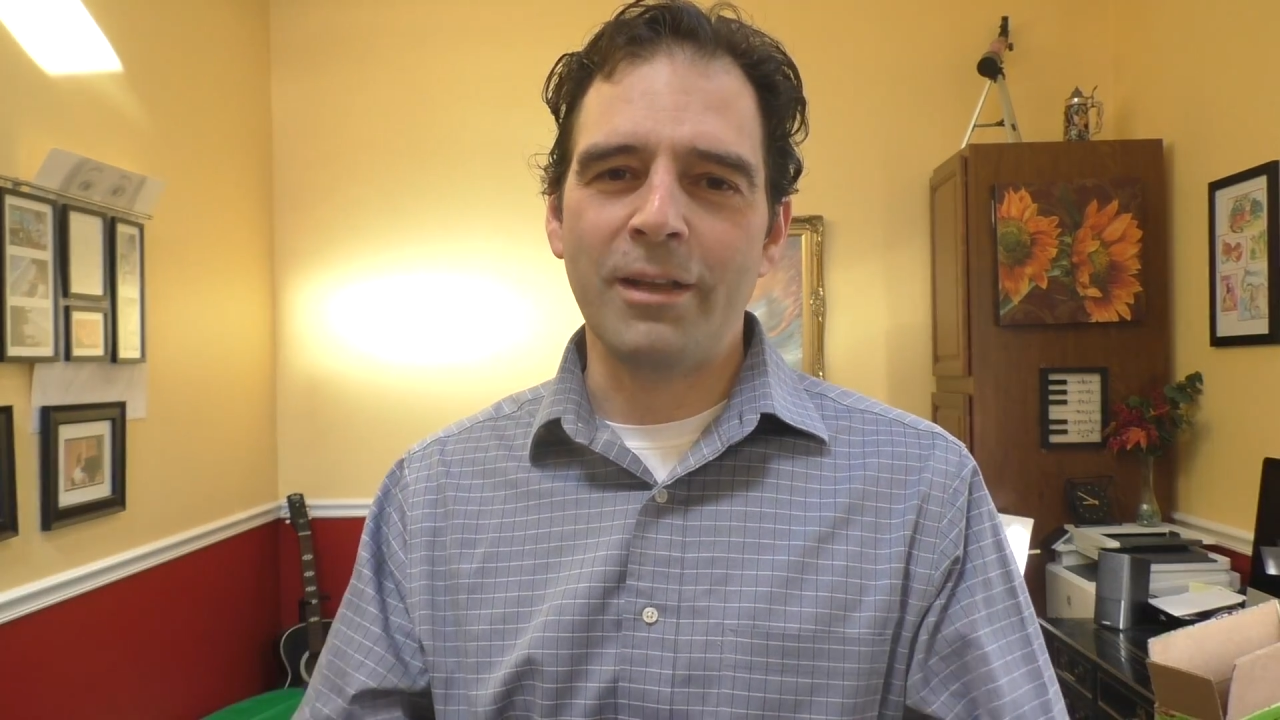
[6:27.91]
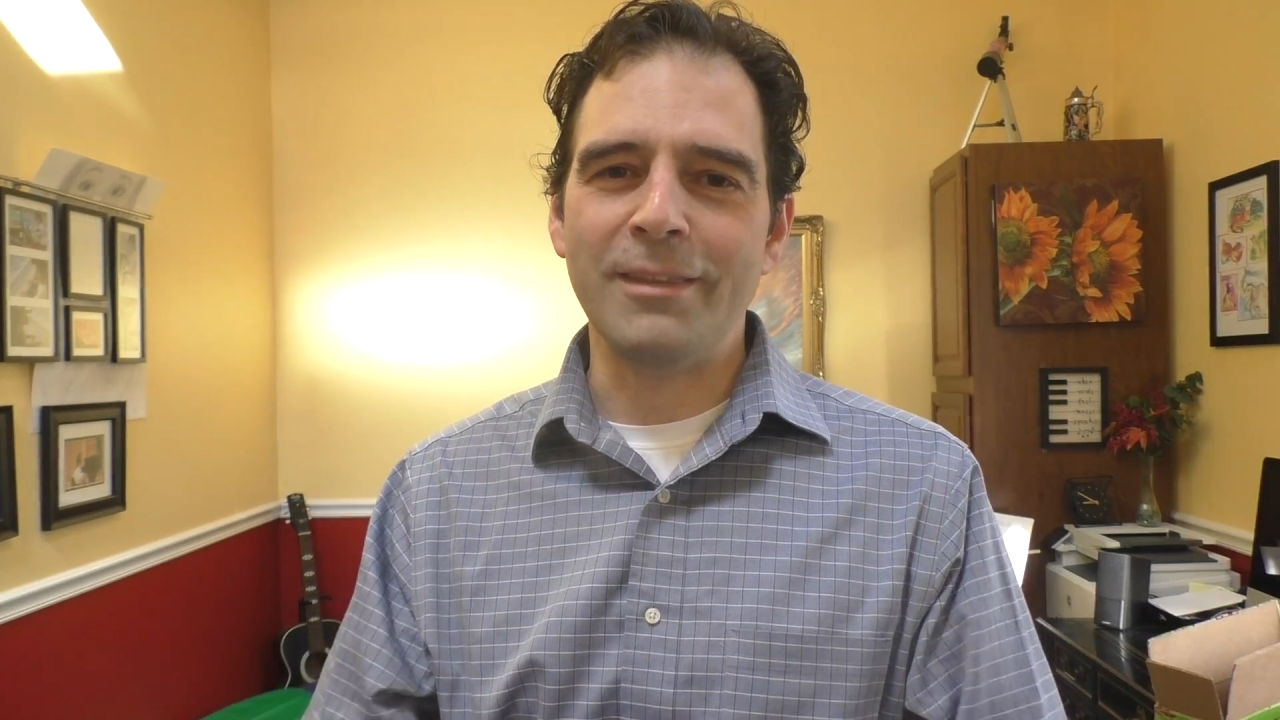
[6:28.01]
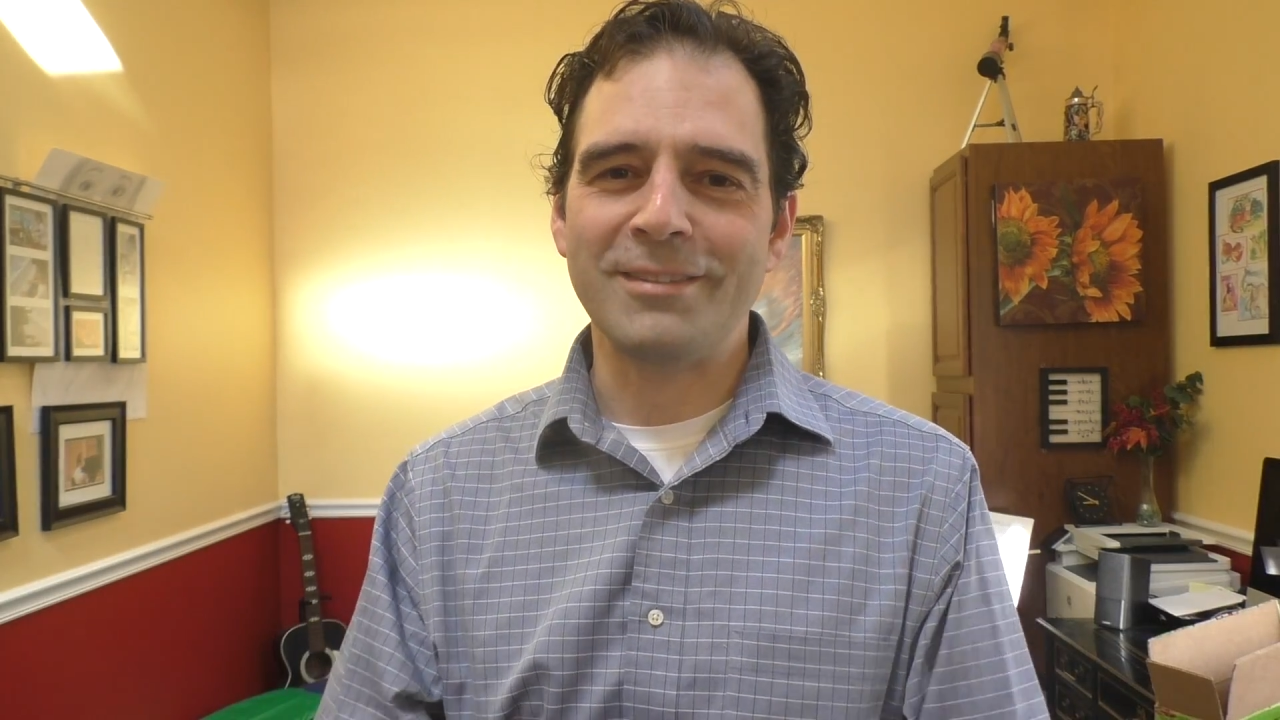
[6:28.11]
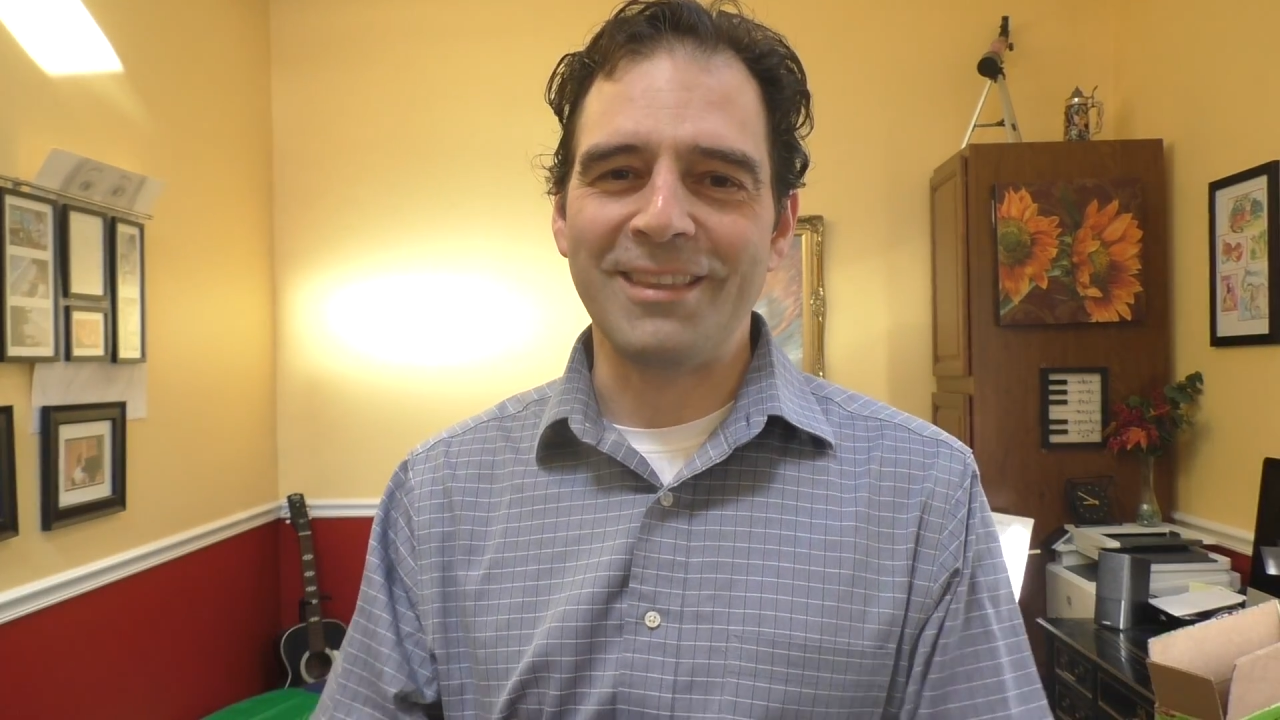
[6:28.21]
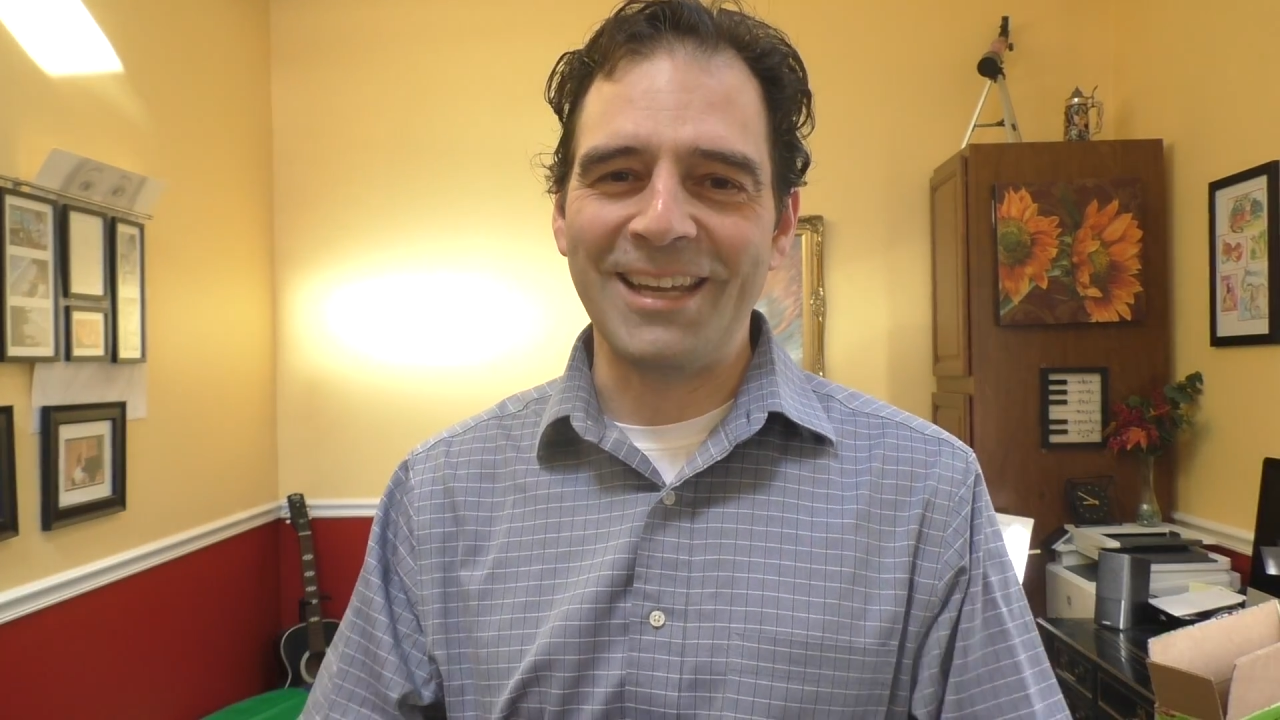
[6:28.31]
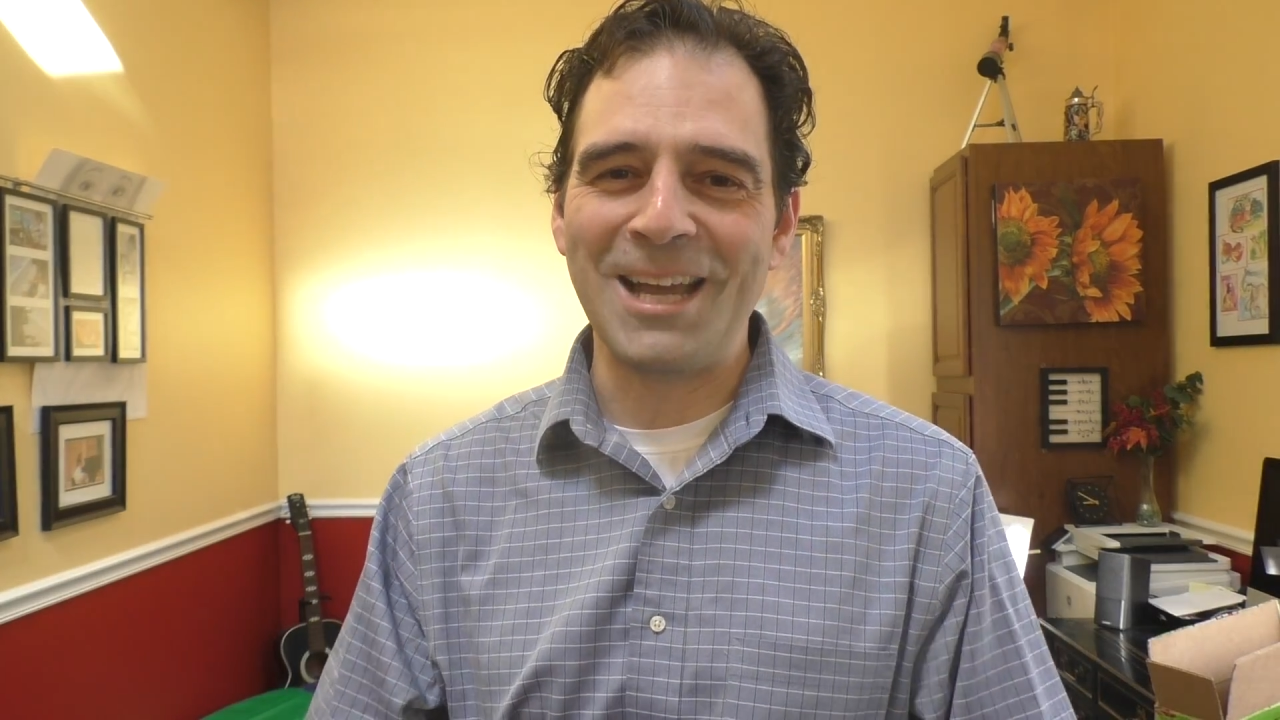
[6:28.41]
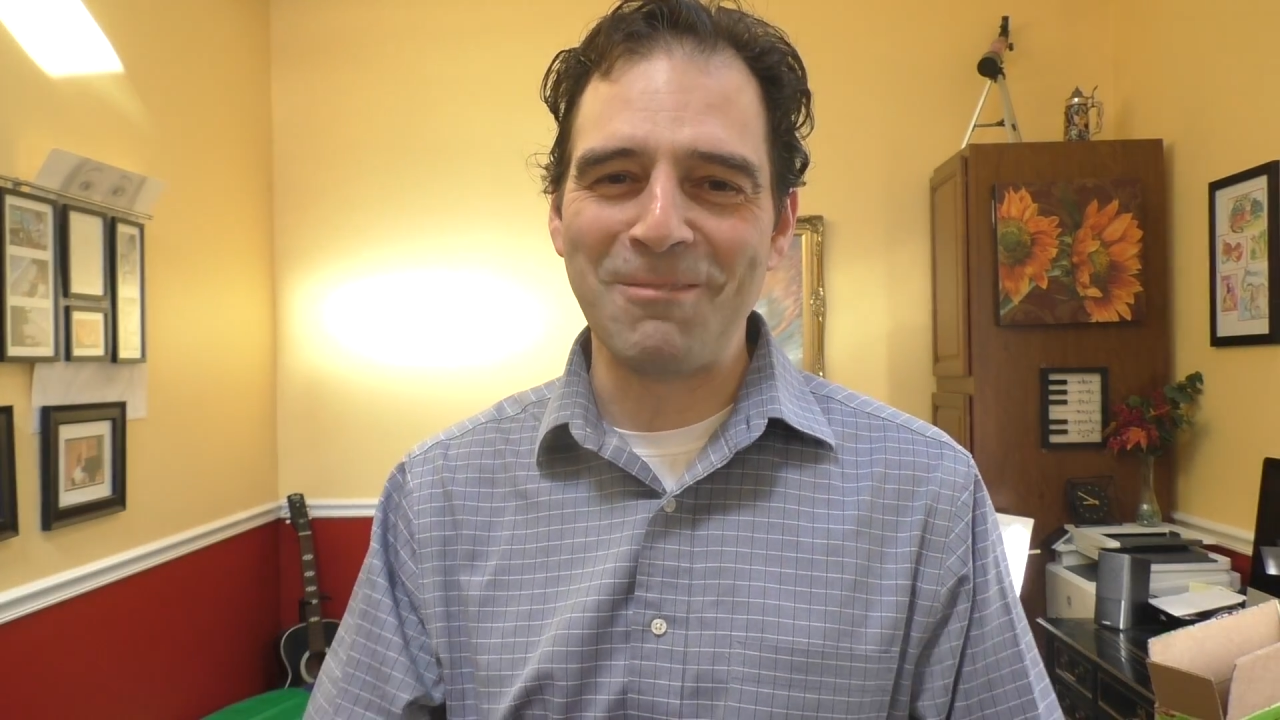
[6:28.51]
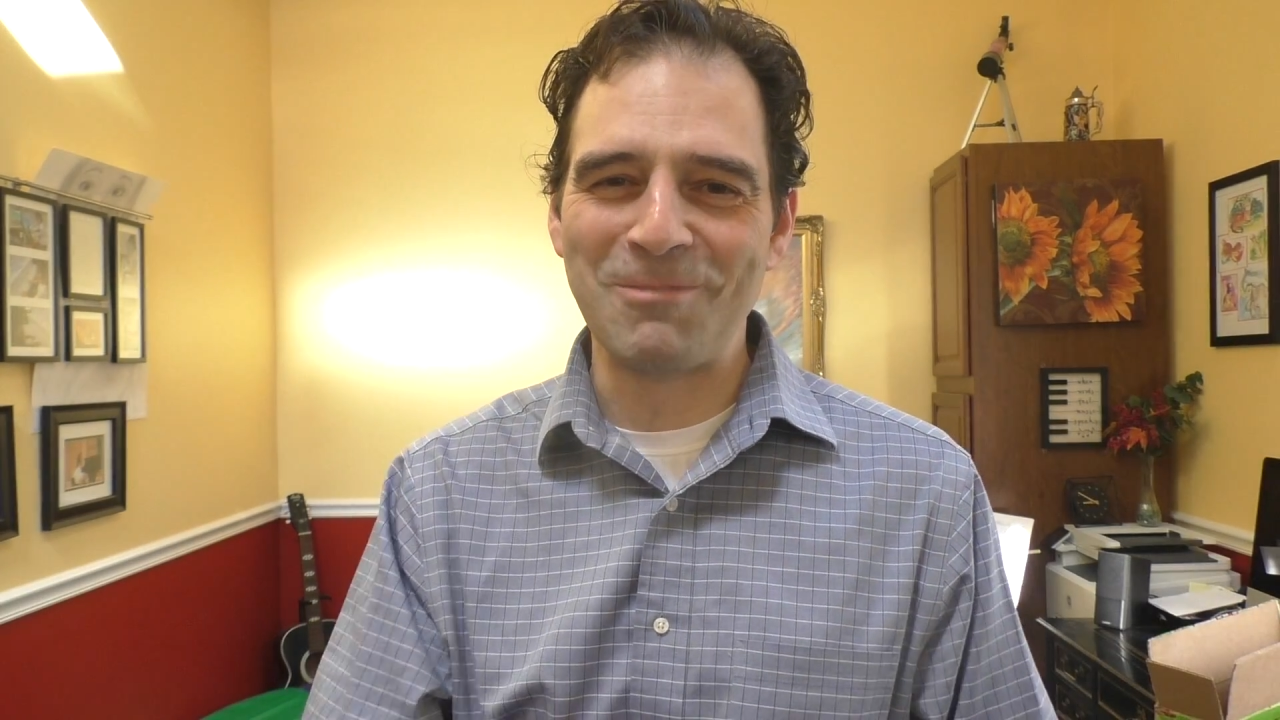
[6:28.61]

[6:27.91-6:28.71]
on this thing.